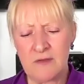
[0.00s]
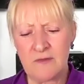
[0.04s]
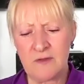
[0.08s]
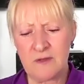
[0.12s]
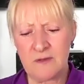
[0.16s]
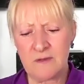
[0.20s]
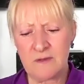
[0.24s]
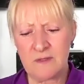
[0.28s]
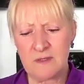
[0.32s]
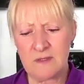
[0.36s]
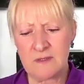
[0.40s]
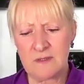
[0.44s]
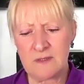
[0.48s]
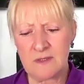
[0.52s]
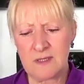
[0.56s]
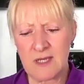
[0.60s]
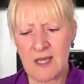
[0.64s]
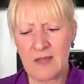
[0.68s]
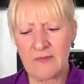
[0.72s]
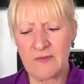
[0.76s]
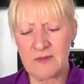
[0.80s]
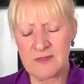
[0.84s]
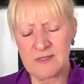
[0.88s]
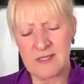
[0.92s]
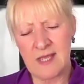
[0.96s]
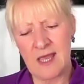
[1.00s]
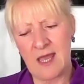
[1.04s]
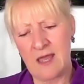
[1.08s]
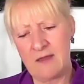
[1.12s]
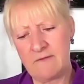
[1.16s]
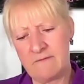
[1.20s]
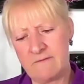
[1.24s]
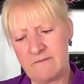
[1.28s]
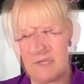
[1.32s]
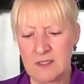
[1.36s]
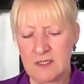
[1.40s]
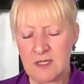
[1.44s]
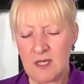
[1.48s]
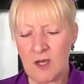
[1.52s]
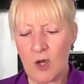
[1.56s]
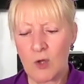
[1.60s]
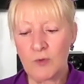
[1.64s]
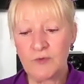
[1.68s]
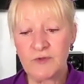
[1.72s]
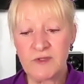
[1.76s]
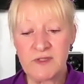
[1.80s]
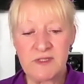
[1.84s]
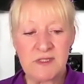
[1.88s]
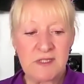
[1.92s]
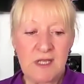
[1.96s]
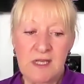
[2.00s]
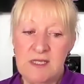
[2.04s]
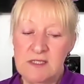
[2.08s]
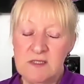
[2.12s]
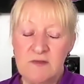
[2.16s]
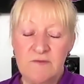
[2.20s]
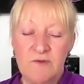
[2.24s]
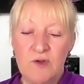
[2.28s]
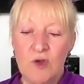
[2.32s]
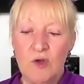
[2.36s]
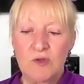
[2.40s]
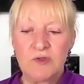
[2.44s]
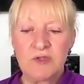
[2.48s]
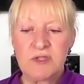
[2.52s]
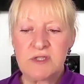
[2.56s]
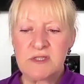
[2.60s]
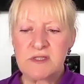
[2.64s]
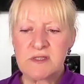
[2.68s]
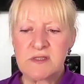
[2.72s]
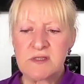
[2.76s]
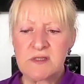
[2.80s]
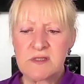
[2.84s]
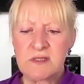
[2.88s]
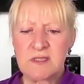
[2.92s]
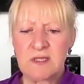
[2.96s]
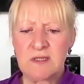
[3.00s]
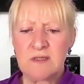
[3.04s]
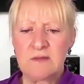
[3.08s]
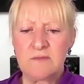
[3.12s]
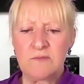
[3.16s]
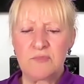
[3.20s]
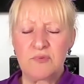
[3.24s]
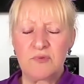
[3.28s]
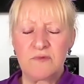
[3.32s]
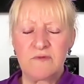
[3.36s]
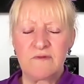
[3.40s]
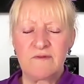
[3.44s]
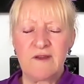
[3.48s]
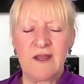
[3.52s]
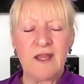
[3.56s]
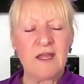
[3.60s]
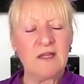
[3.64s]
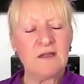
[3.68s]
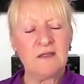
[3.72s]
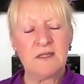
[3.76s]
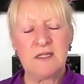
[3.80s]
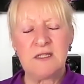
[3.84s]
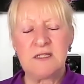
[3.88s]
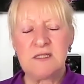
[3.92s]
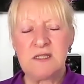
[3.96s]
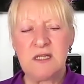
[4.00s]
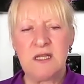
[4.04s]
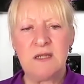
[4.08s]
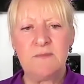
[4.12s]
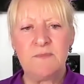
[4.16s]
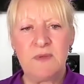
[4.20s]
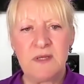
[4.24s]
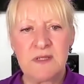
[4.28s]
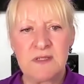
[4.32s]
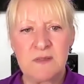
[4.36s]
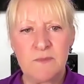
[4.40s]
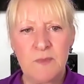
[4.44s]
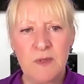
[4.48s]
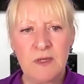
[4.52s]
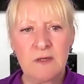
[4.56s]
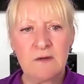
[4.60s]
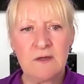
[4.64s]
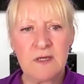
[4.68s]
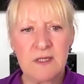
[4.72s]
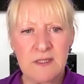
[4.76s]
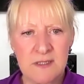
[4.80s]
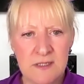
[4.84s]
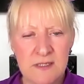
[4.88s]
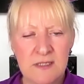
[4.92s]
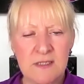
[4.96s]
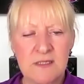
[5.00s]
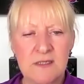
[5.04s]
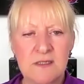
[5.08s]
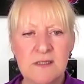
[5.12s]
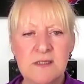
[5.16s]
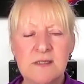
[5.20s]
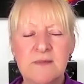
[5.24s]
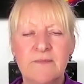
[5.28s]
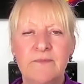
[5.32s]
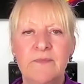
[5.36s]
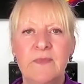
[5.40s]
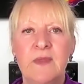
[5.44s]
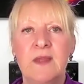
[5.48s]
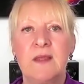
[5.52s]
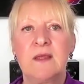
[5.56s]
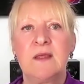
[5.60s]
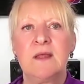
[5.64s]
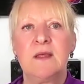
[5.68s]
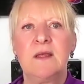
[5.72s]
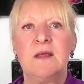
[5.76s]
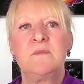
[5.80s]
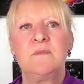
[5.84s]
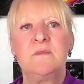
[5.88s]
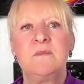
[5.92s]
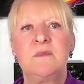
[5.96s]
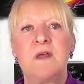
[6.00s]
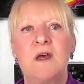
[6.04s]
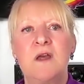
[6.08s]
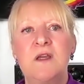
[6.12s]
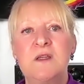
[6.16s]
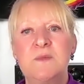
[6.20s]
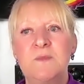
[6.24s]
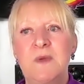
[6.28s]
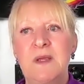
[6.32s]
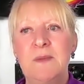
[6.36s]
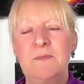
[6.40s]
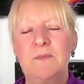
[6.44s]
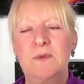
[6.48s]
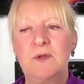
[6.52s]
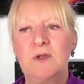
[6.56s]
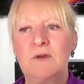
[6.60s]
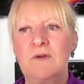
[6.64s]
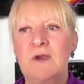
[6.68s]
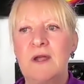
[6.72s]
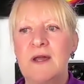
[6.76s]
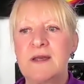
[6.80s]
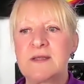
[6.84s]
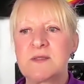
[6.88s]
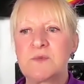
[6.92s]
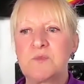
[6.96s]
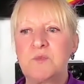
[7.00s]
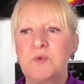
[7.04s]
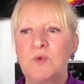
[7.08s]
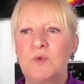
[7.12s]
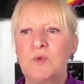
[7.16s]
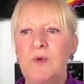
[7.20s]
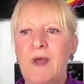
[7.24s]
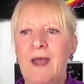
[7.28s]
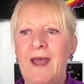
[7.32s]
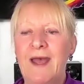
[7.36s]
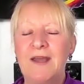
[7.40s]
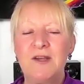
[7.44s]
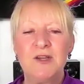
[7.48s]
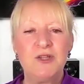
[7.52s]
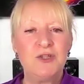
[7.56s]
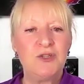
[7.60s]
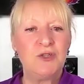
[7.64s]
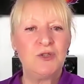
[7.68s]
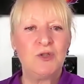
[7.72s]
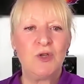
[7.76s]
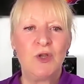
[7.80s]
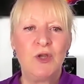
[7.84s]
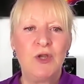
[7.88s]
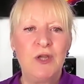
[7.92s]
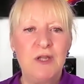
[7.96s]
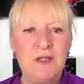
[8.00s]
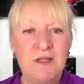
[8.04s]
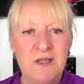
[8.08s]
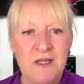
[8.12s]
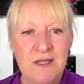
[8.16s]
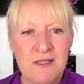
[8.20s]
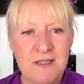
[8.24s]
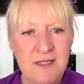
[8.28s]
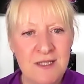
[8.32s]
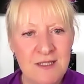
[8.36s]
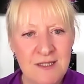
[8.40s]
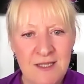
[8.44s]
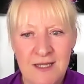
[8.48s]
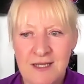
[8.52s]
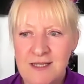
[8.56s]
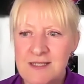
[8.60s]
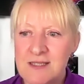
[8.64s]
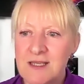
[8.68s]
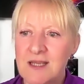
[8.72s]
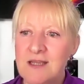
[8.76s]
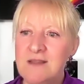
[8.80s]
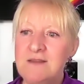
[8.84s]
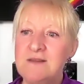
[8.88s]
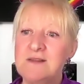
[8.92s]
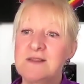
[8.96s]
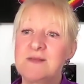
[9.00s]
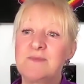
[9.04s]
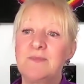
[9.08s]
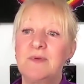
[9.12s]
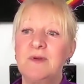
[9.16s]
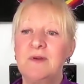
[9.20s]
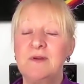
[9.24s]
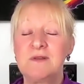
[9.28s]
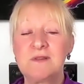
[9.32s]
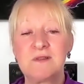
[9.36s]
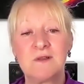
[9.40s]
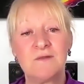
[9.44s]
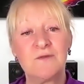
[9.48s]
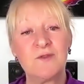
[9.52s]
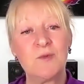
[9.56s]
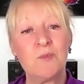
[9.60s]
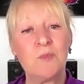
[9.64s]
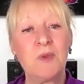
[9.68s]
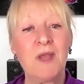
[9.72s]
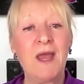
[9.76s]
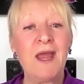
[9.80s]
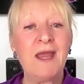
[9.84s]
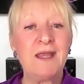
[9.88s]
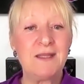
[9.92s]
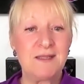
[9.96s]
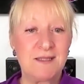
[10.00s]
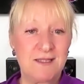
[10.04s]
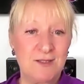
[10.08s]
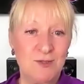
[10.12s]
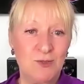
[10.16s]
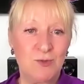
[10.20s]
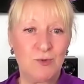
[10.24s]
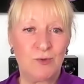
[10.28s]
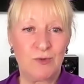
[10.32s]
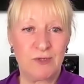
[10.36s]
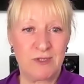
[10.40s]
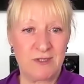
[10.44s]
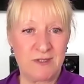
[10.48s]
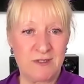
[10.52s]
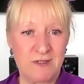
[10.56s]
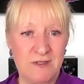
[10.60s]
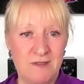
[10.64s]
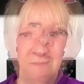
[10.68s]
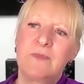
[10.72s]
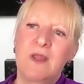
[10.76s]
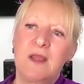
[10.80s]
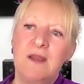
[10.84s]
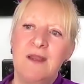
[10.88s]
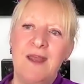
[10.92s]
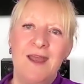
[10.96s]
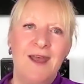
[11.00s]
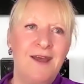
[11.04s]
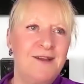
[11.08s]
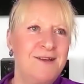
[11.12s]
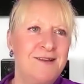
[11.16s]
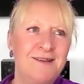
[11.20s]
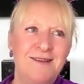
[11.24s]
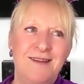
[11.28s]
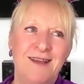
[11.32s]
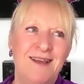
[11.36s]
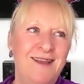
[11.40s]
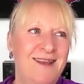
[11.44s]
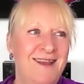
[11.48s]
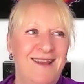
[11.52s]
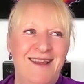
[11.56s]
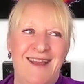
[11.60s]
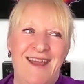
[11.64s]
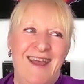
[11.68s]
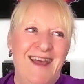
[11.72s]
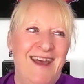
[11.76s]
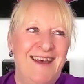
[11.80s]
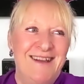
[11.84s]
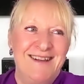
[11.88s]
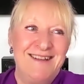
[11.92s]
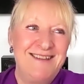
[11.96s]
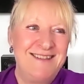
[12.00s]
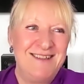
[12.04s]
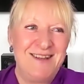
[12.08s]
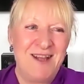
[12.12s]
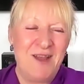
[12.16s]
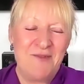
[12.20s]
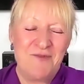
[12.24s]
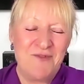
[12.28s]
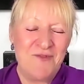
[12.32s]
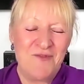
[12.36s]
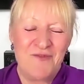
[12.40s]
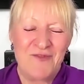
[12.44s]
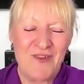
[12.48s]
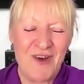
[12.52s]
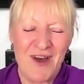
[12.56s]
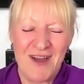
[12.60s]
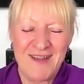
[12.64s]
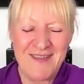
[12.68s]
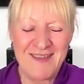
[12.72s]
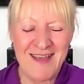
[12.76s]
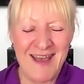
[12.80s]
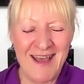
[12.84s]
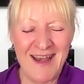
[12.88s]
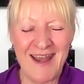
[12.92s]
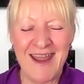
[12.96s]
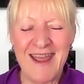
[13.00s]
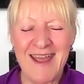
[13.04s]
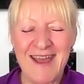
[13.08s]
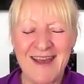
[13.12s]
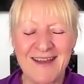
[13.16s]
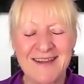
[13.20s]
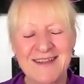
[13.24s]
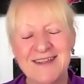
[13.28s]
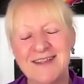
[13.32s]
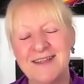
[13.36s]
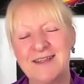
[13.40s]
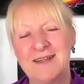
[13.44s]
that others have altered states of consciousness and profoundly deep experiences. Those people are asked, well, how did you learn this? And they say the spirits of the plants taught us. And how did they even find that out?